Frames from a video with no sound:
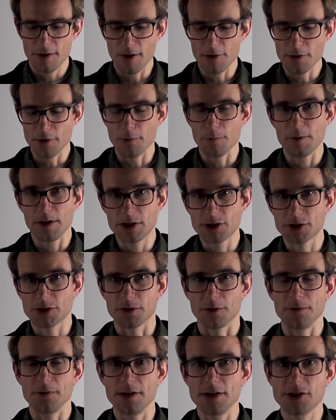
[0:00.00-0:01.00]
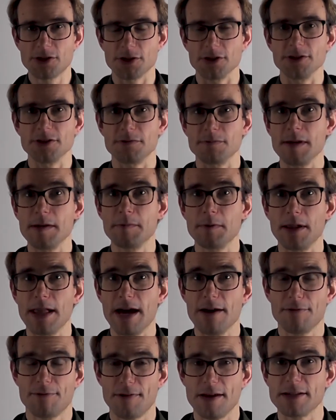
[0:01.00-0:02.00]
under which conditions we will
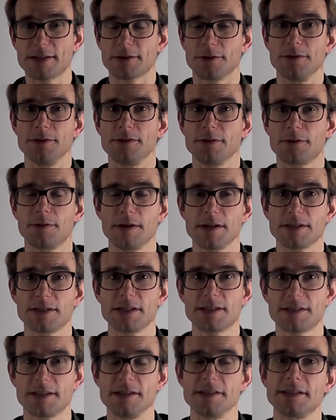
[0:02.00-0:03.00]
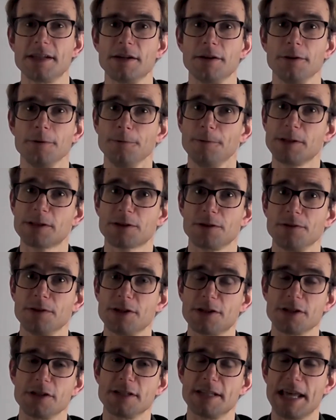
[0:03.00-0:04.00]
have phase coexistence and under which
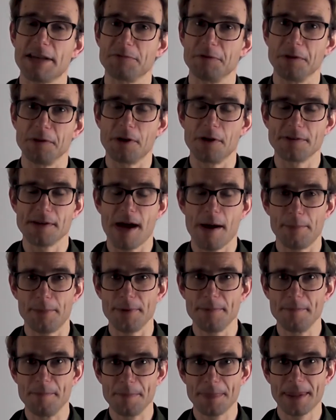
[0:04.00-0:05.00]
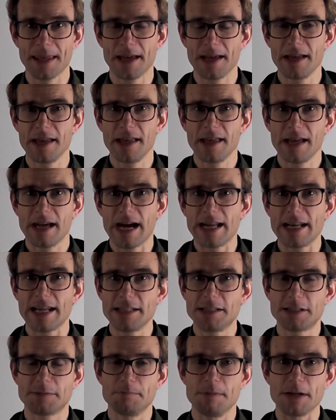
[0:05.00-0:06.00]
conditions that will not happen. And
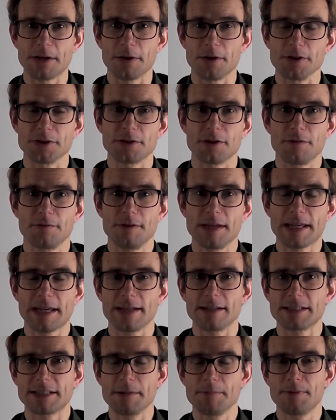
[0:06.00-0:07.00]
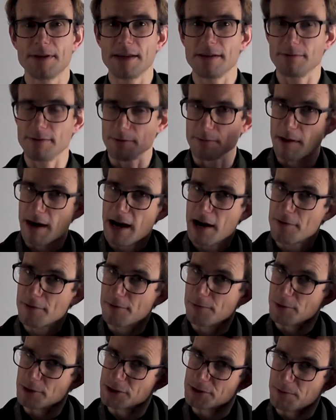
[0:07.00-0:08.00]
that's because we can simply
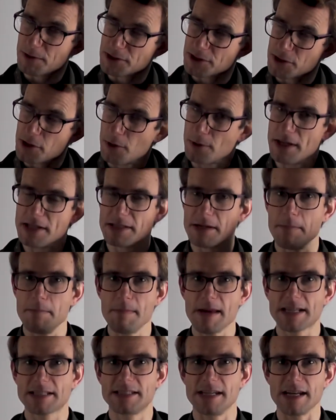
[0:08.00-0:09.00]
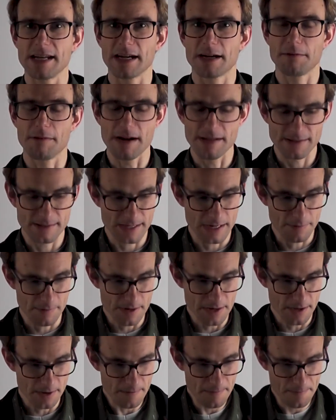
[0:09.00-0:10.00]
derive what's known as a mixing
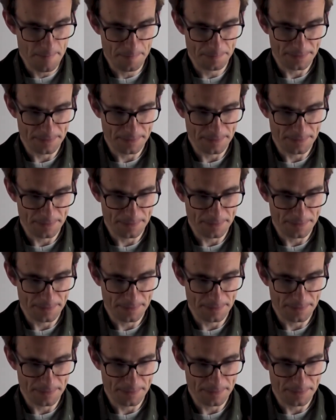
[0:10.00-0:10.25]
criterion.